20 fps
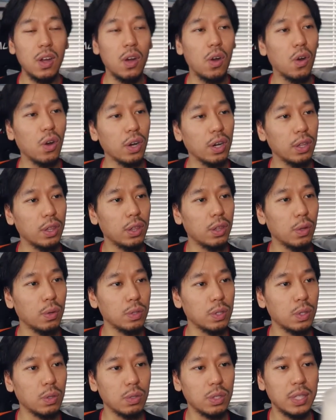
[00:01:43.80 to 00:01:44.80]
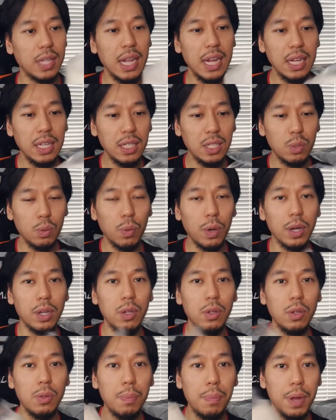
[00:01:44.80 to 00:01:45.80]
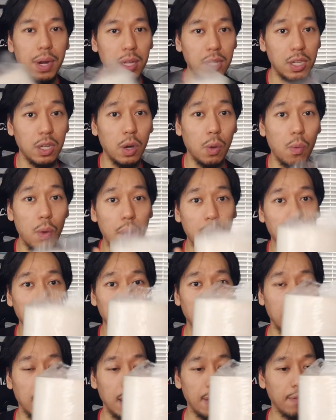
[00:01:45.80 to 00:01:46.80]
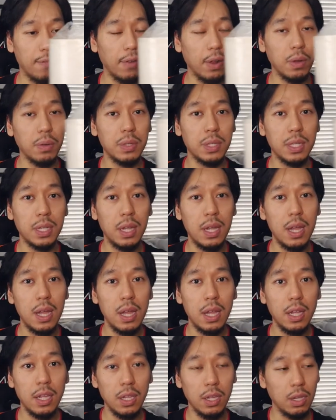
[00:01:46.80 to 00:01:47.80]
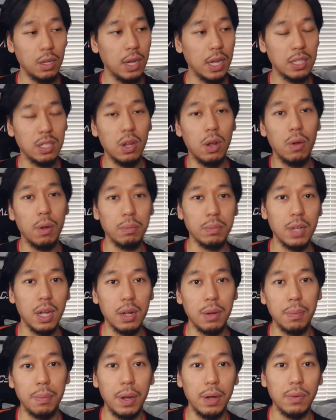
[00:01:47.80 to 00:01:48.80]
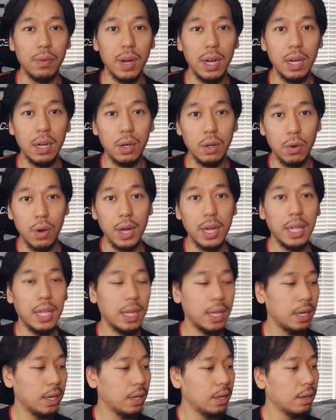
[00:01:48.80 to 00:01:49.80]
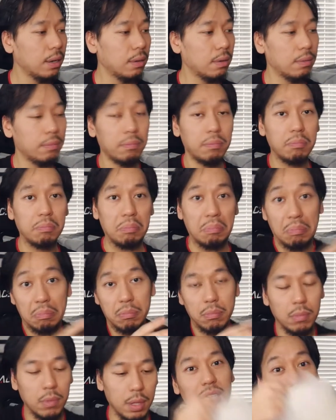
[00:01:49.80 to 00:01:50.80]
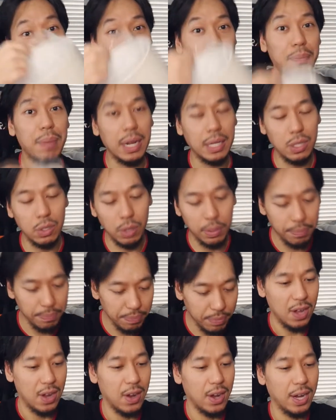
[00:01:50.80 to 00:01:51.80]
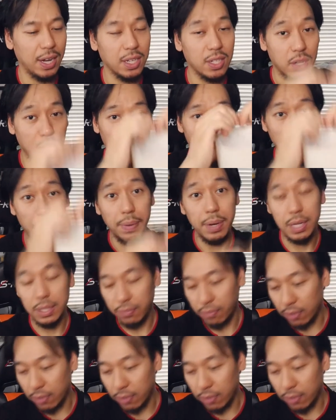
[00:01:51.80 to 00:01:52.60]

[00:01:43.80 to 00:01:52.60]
Or those things where you put into the water and it like floats. You guys know what I'm talking about, right? Karate Kid. Let's get back to it. All right, so I'm gonna open this